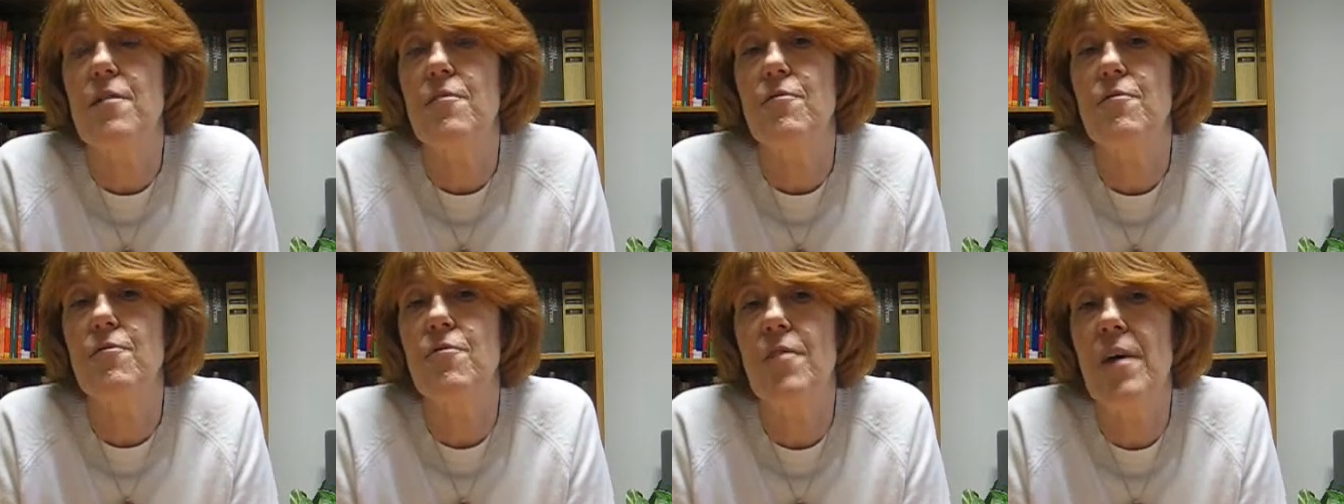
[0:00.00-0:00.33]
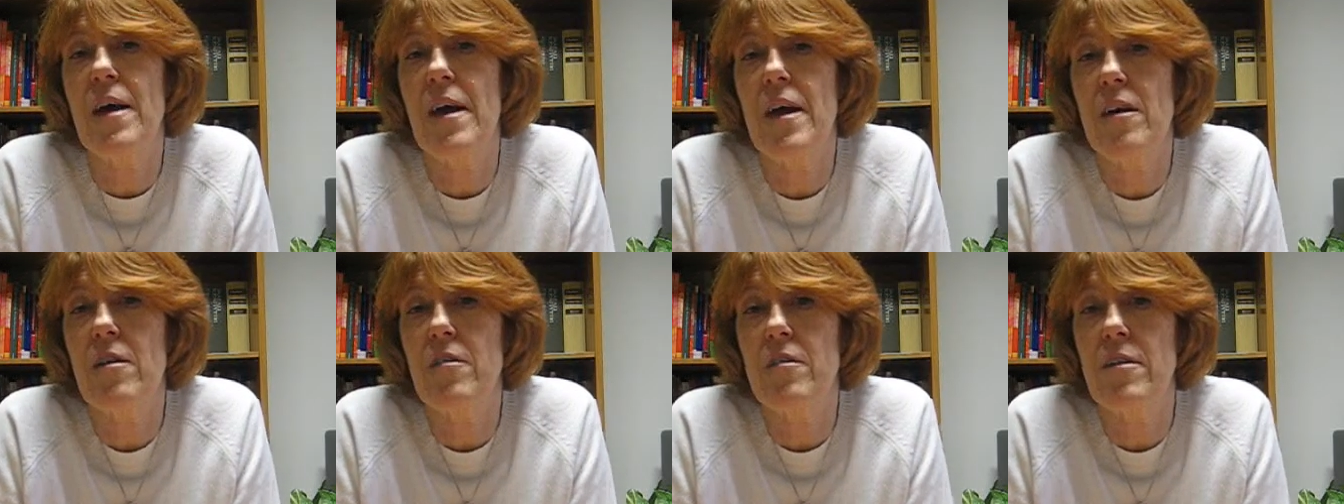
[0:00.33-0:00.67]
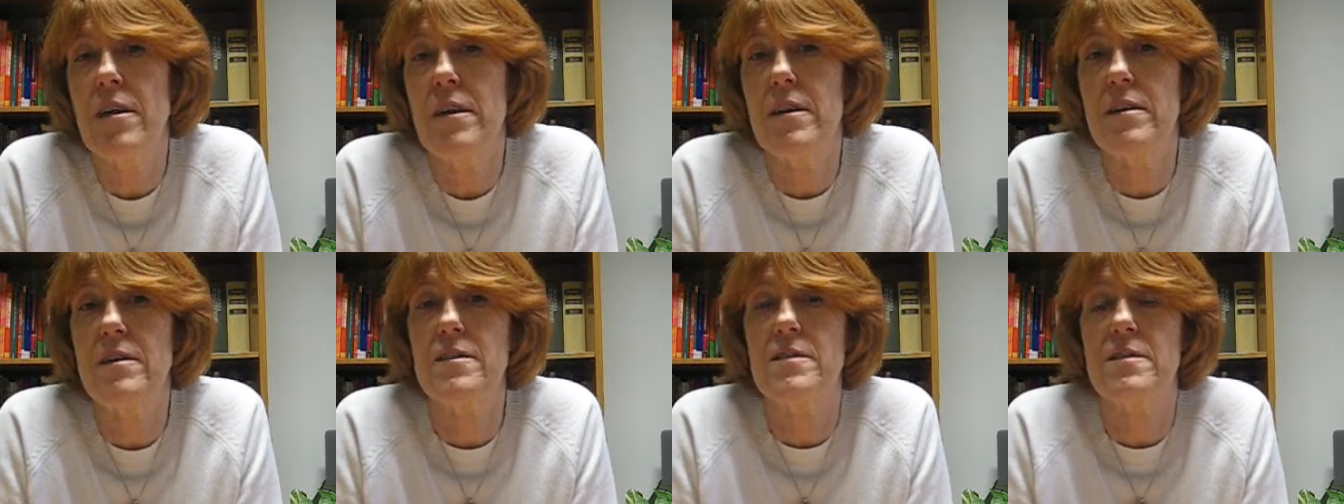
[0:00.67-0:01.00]

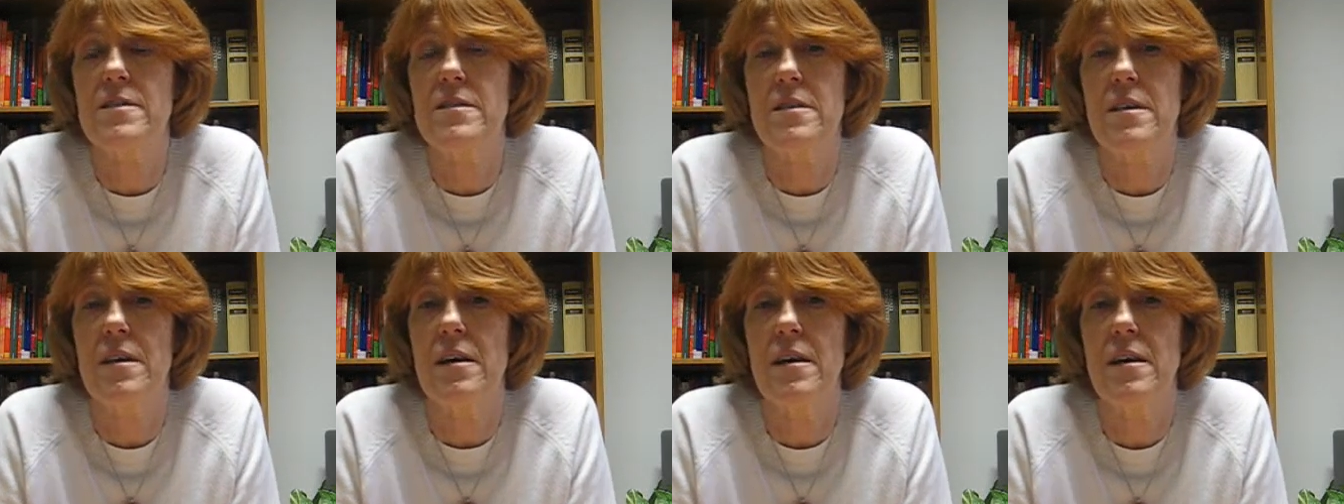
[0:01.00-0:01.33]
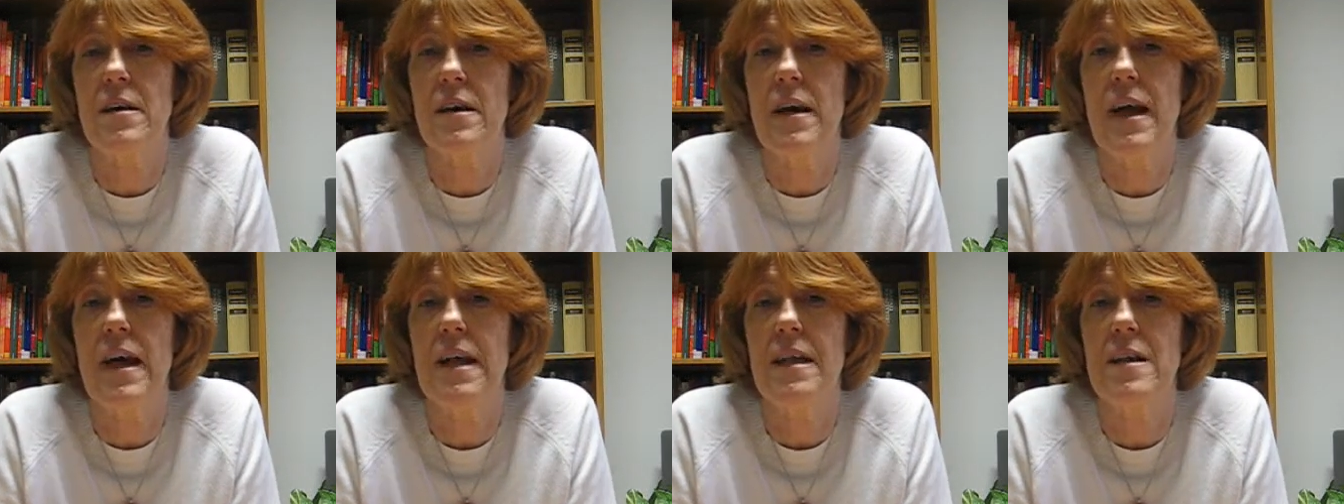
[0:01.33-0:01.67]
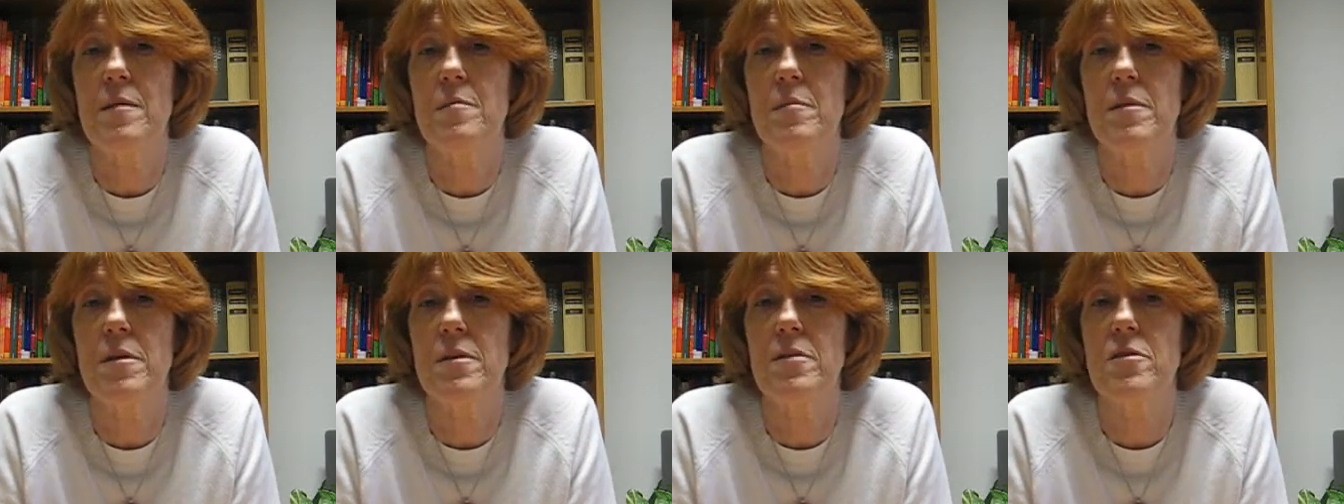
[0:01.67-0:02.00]
various
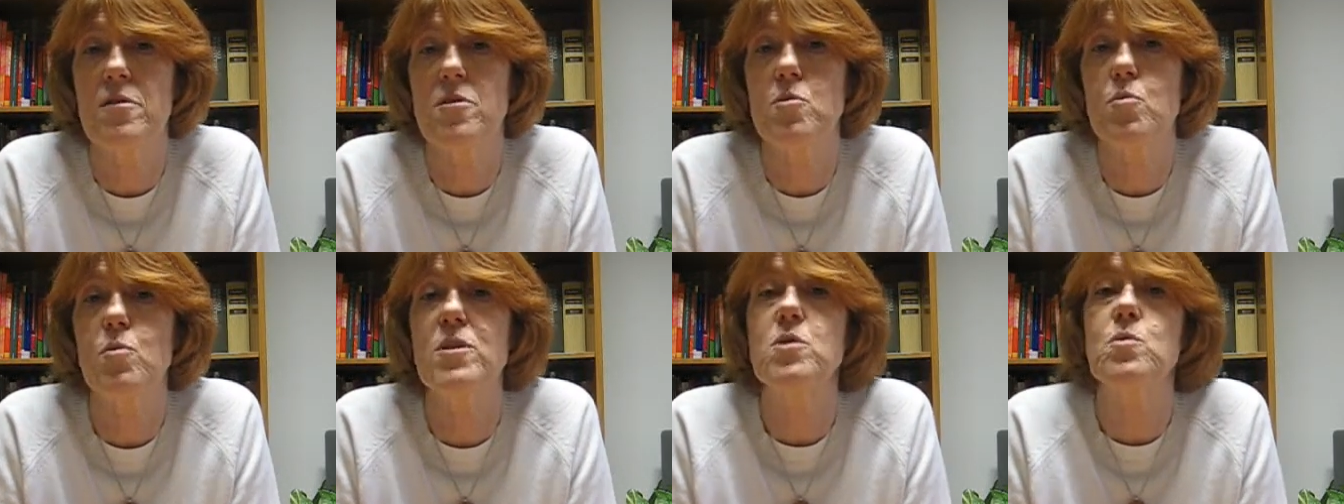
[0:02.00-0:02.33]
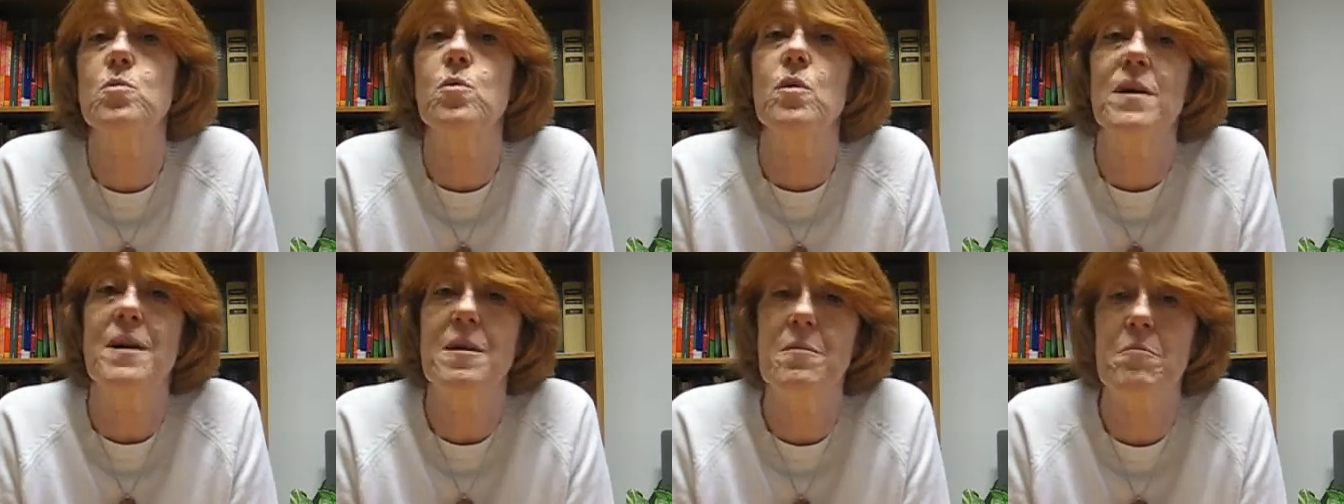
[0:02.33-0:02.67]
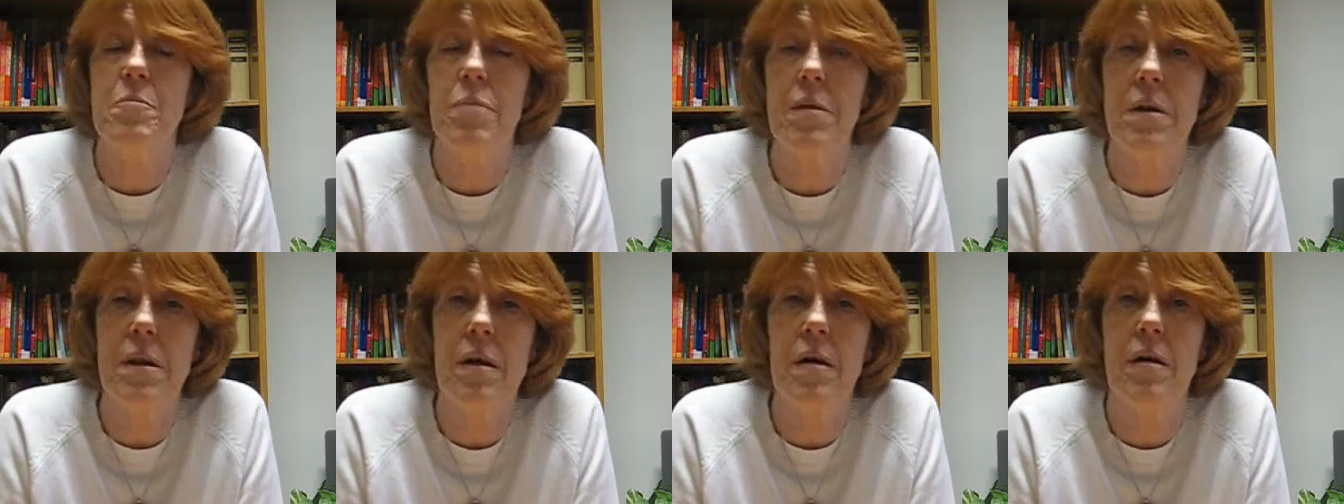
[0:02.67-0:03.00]
elements which were
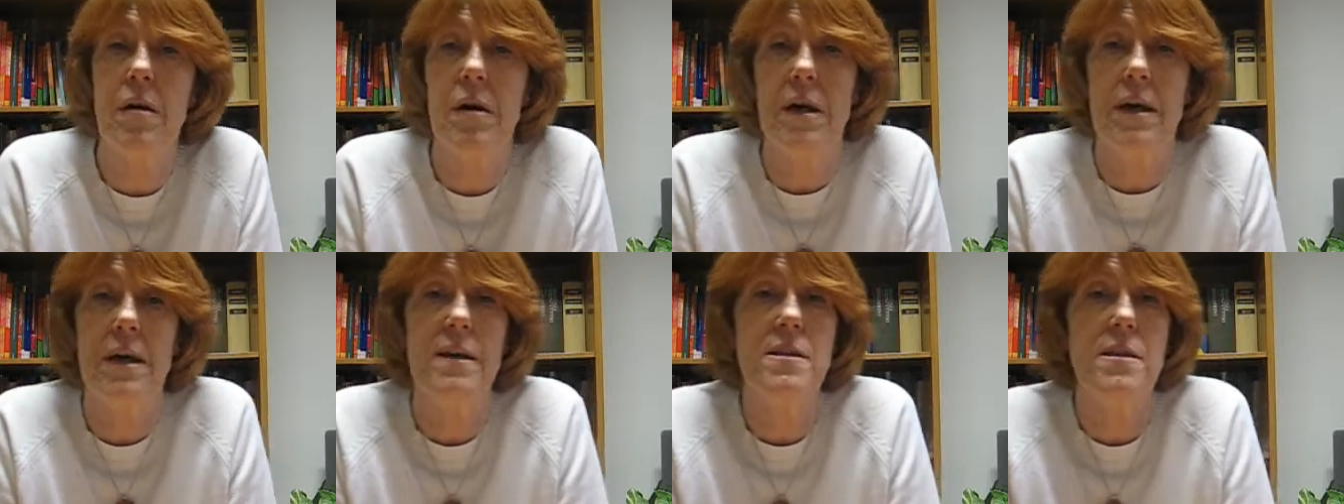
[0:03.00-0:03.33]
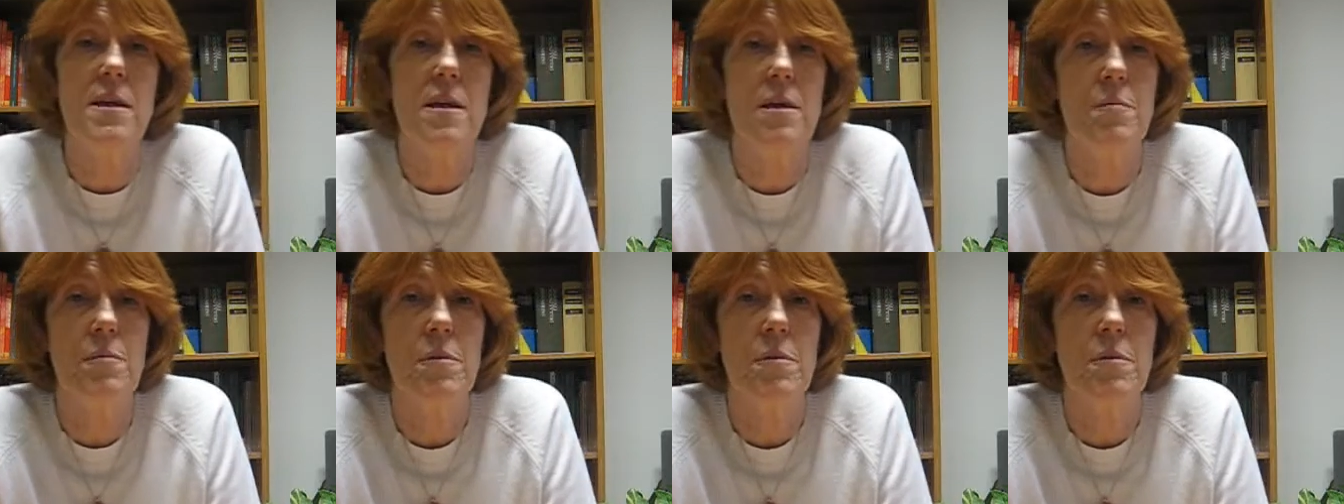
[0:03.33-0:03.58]
implied